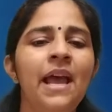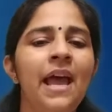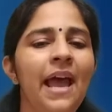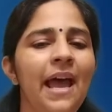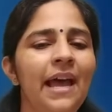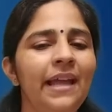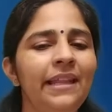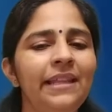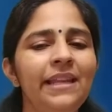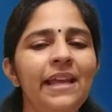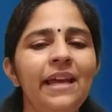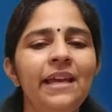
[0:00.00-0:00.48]

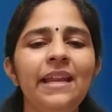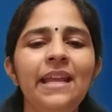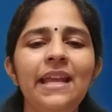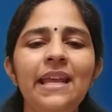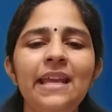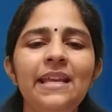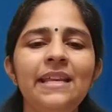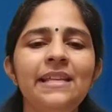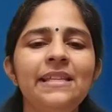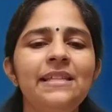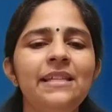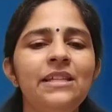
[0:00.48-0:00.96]
and they are
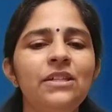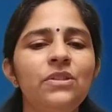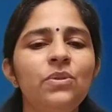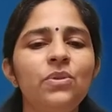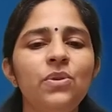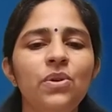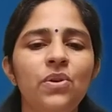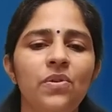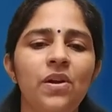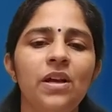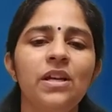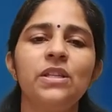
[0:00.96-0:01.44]
easy to
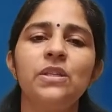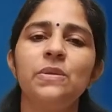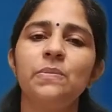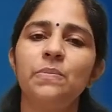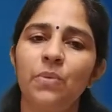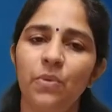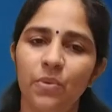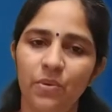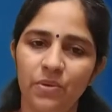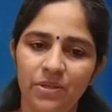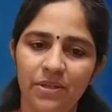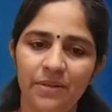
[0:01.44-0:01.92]

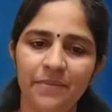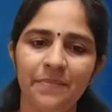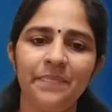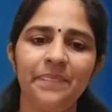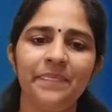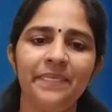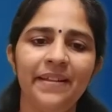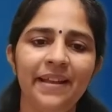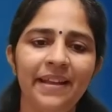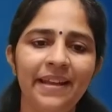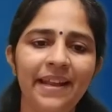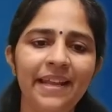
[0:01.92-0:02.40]
transport.
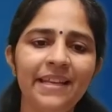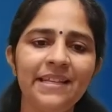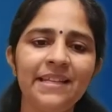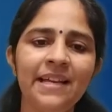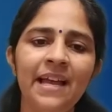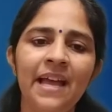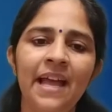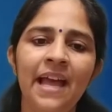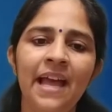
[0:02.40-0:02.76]
Correct.